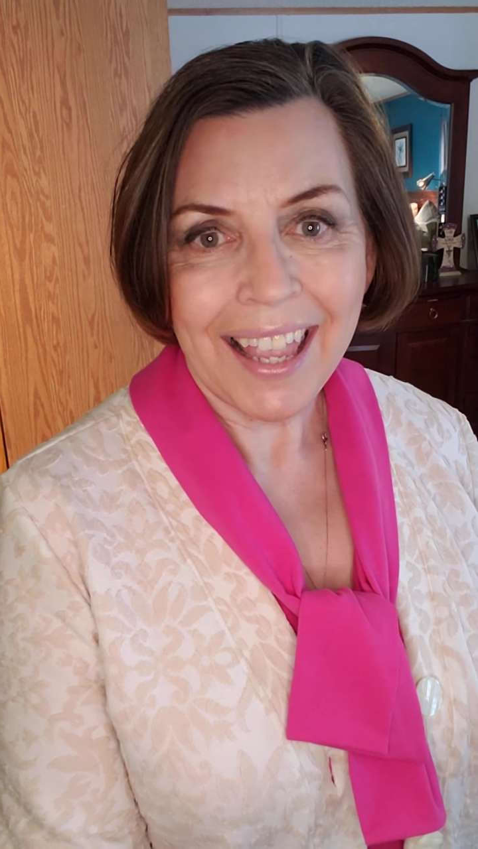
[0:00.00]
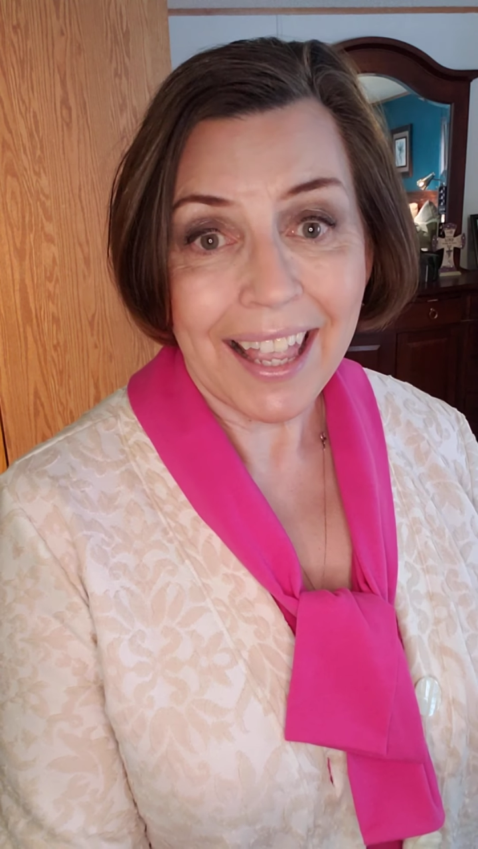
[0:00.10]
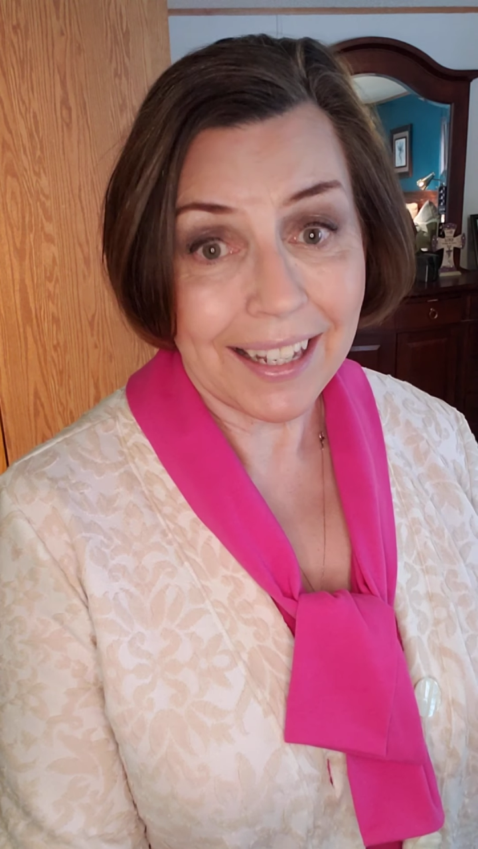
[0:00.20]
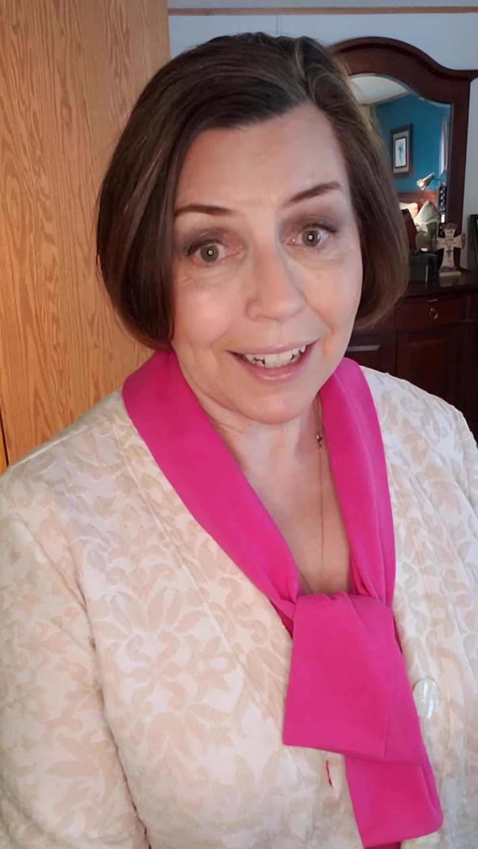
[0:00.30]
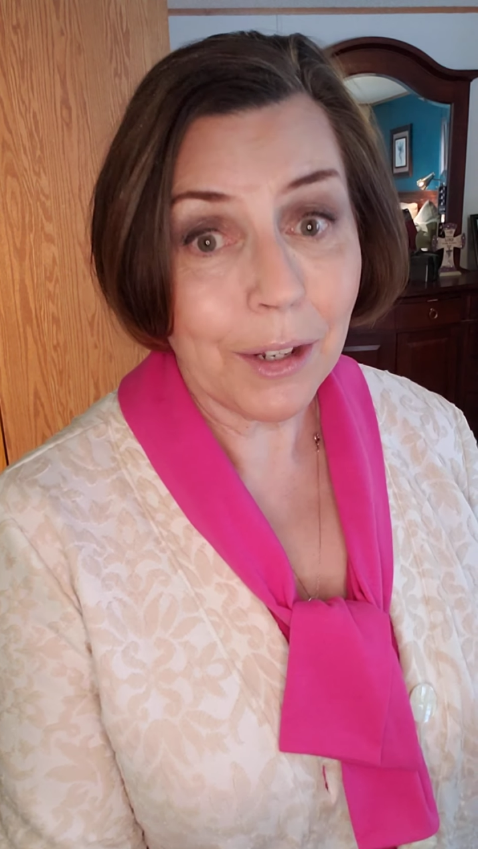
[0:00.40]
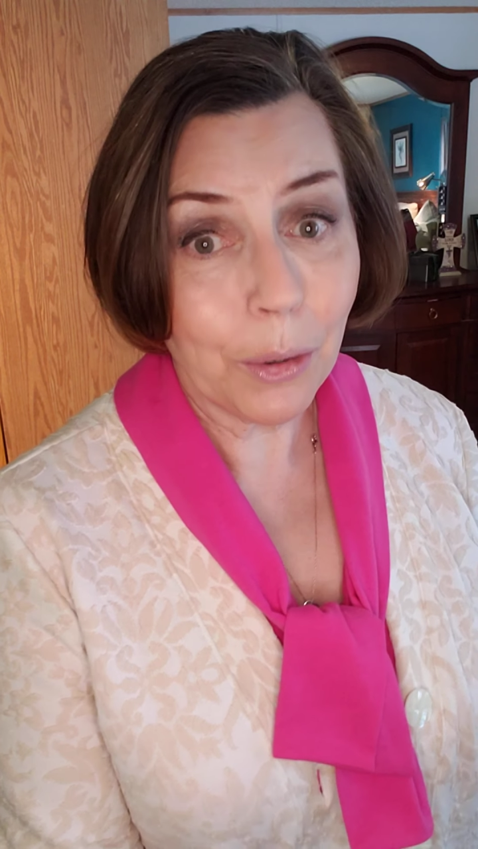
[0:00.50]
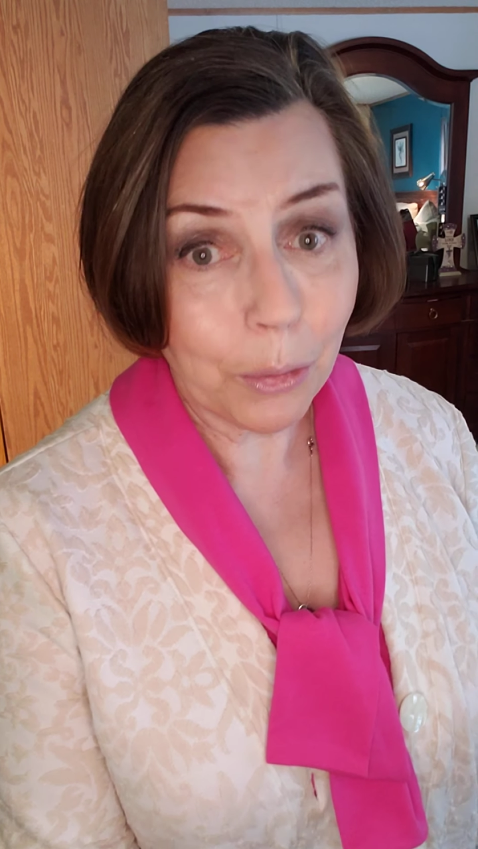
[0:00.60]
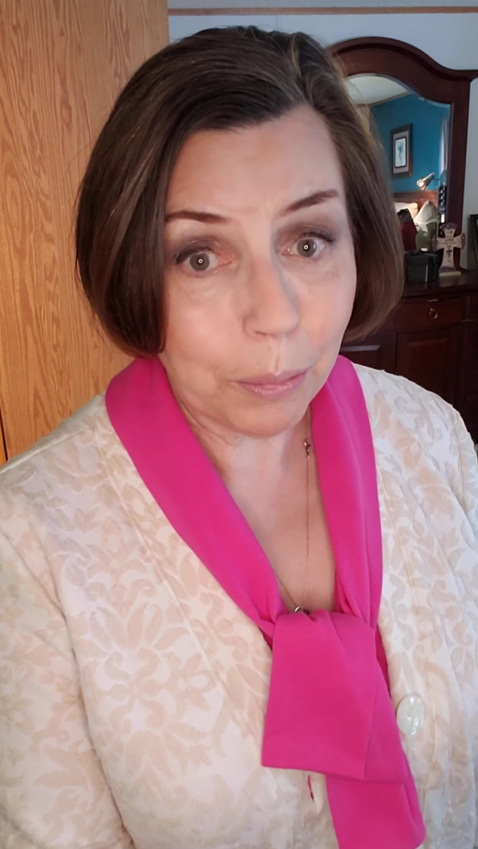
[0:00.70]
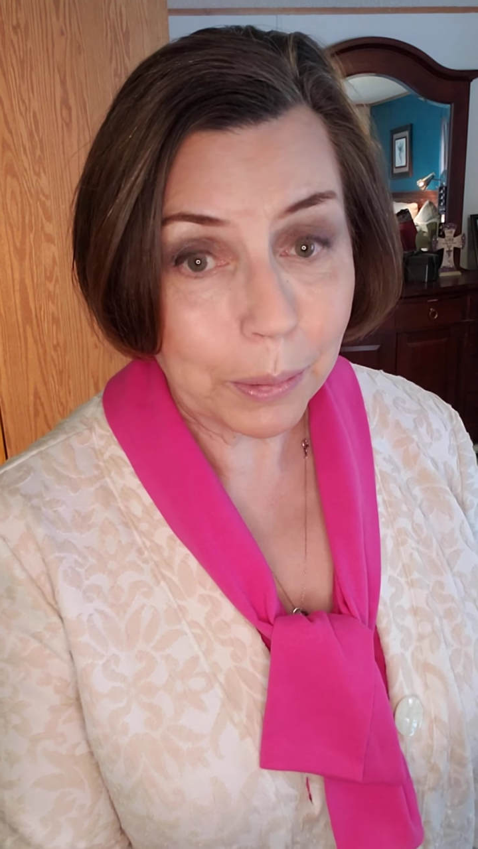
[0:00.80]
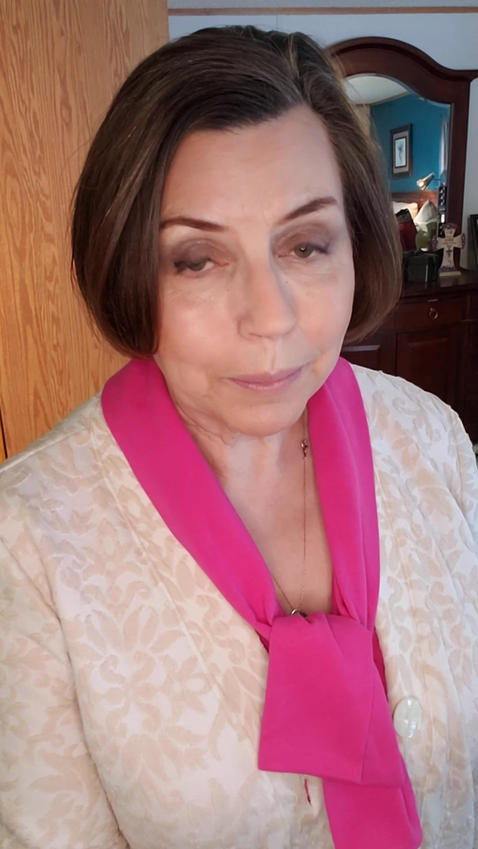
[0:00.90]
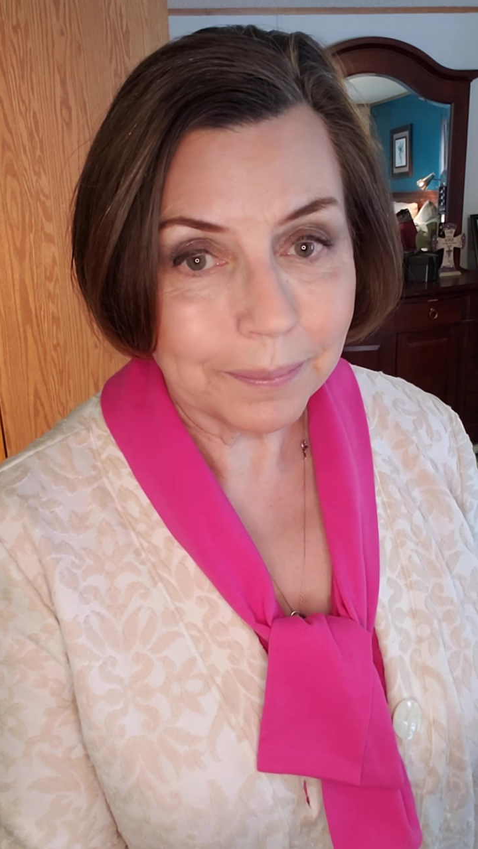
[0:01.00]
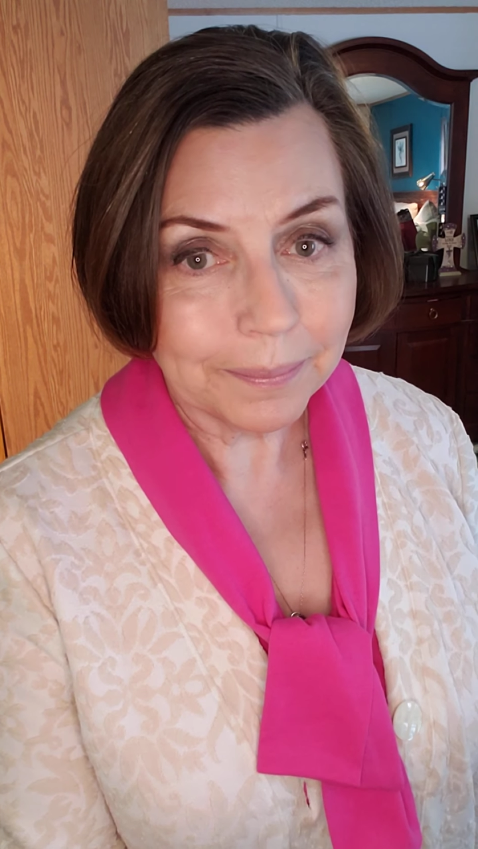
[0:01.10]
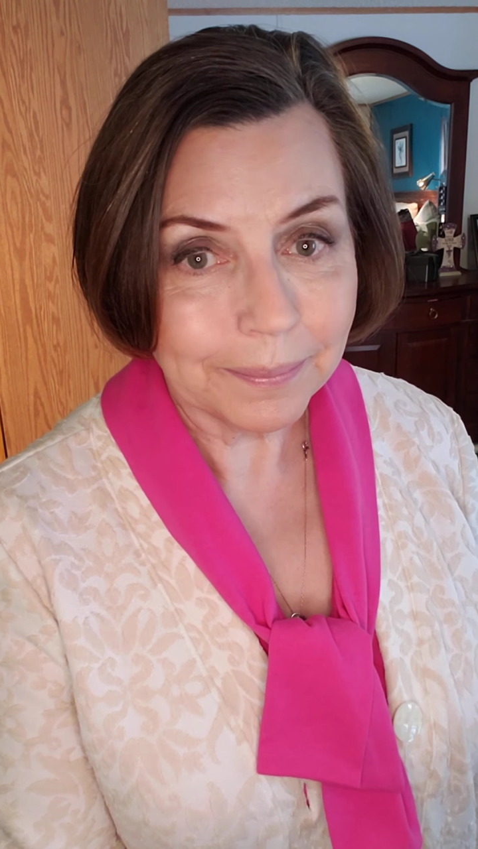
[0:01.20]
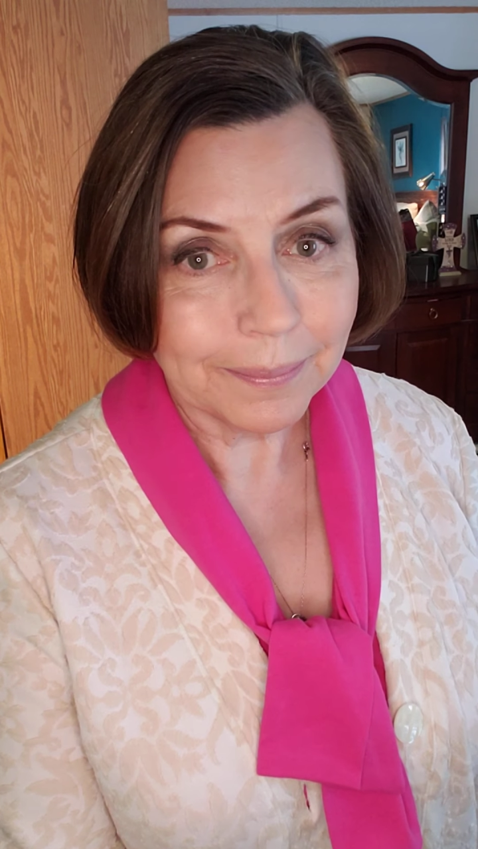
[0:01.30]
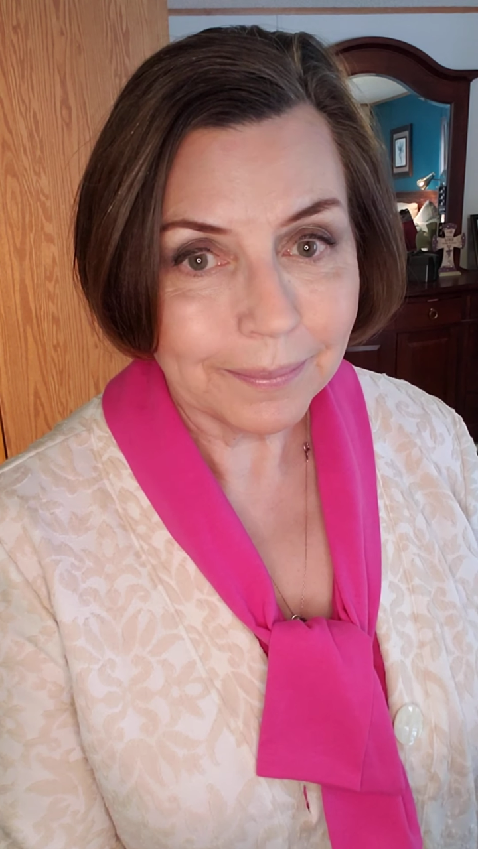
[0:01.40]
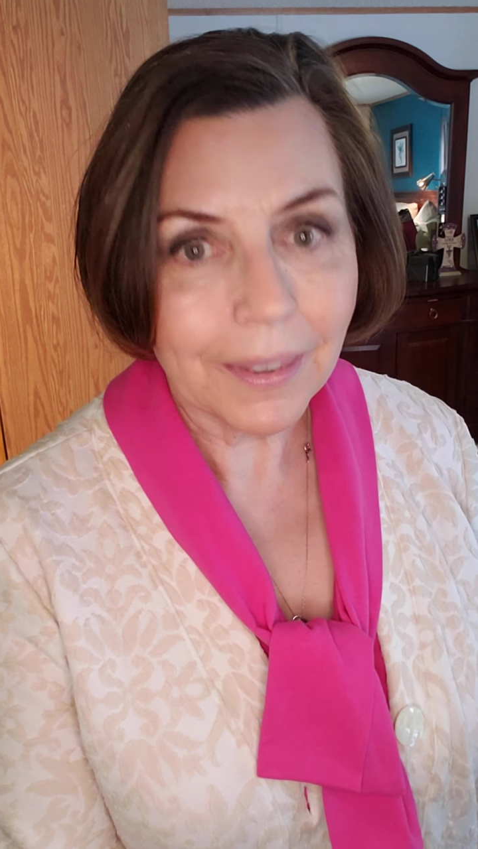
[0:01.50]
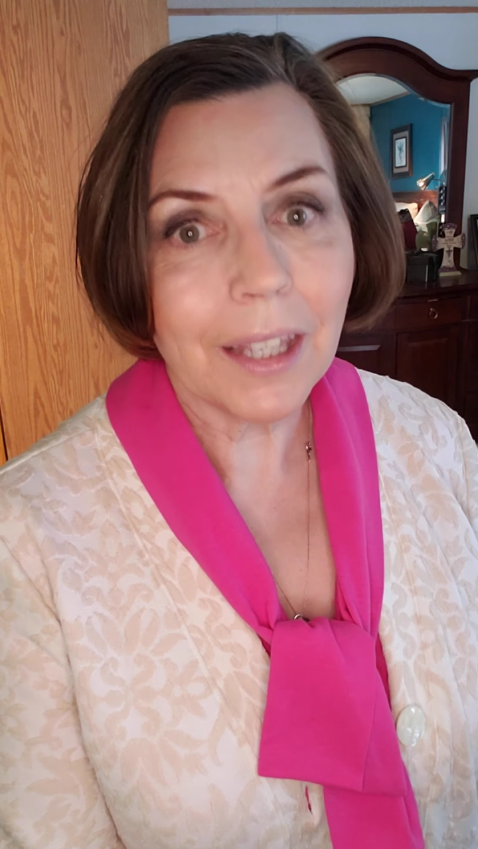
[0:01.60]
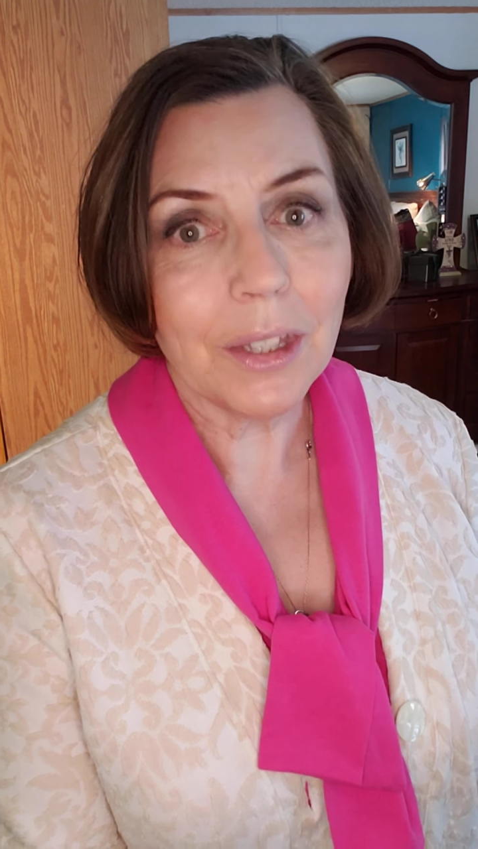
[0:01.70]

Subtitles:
And I hope that